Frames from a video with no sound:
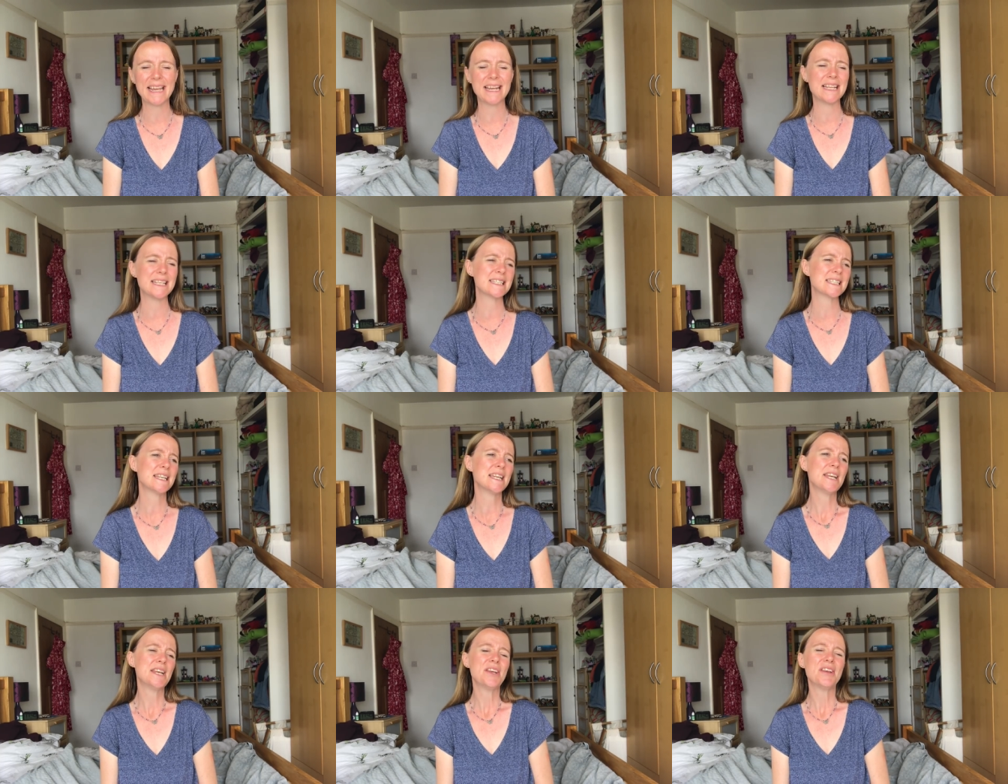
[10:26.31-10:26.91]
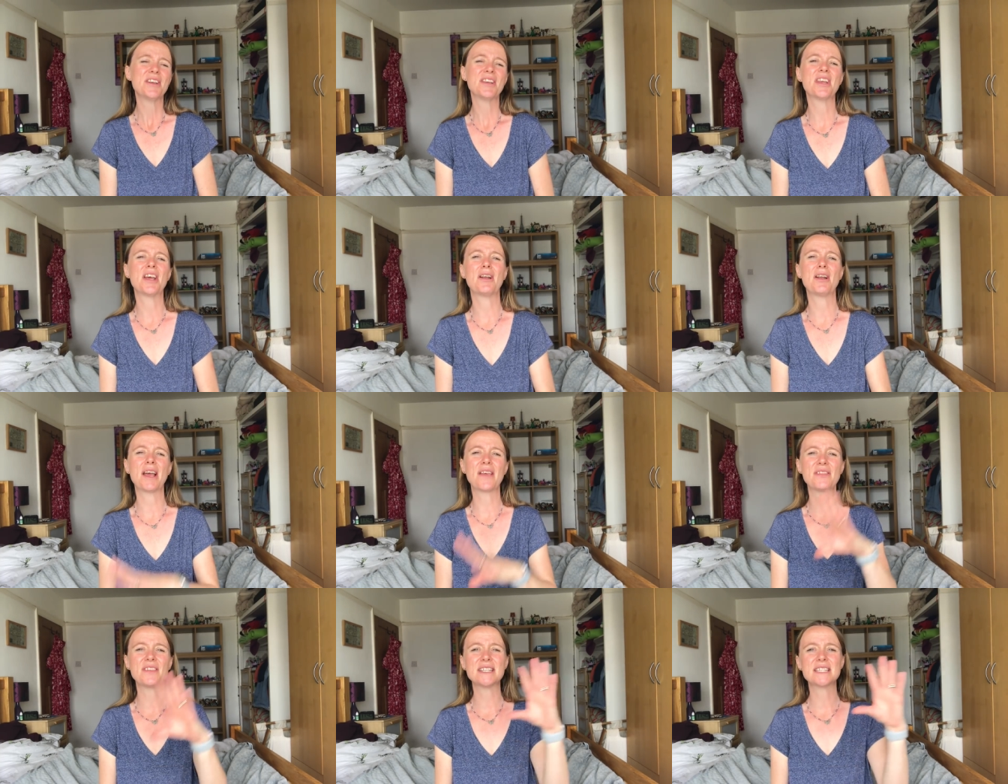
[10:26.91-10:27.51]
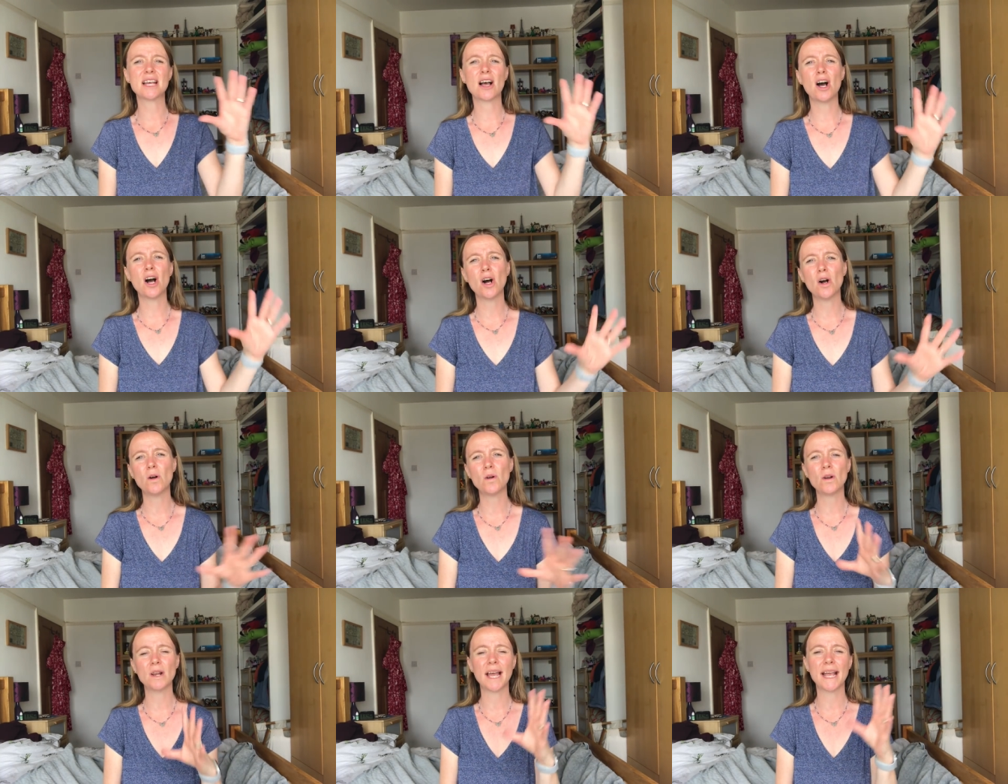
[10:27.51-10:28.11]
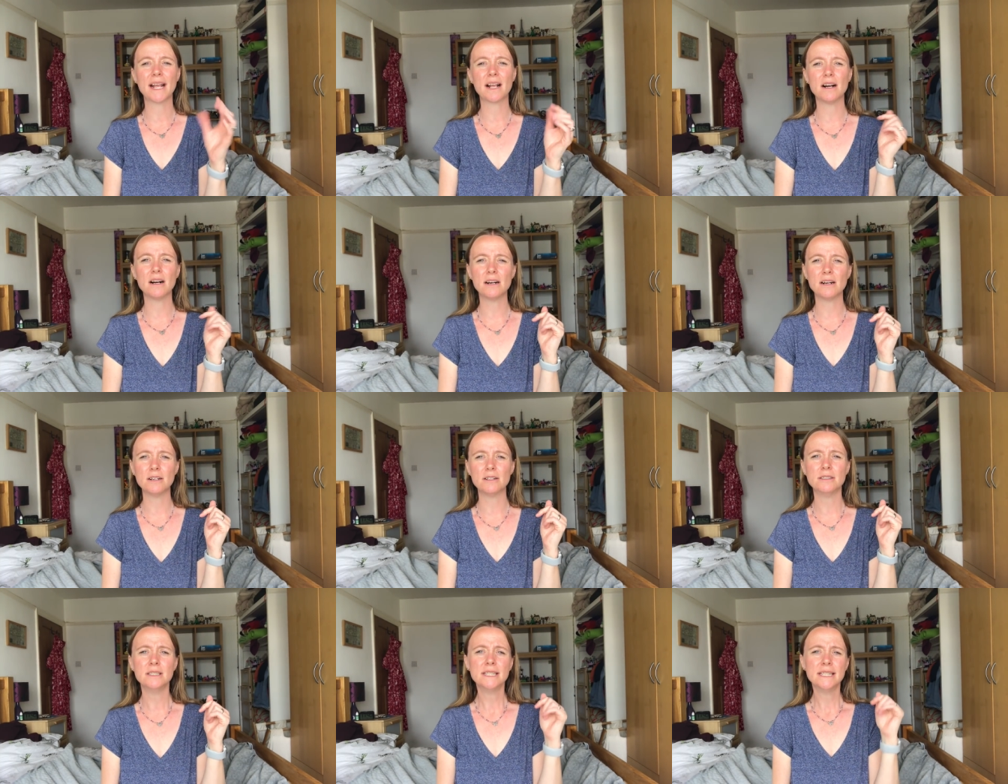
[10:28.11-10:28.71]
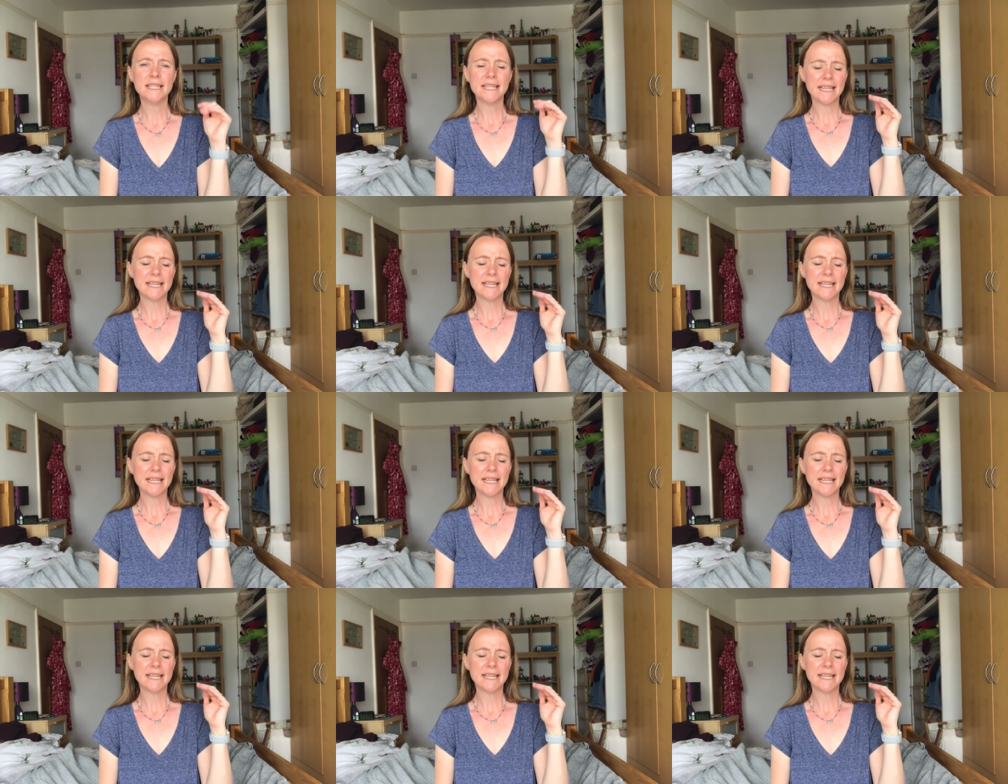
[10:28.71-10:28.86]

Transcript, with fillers: And it's, you know, like this whole, like, oh,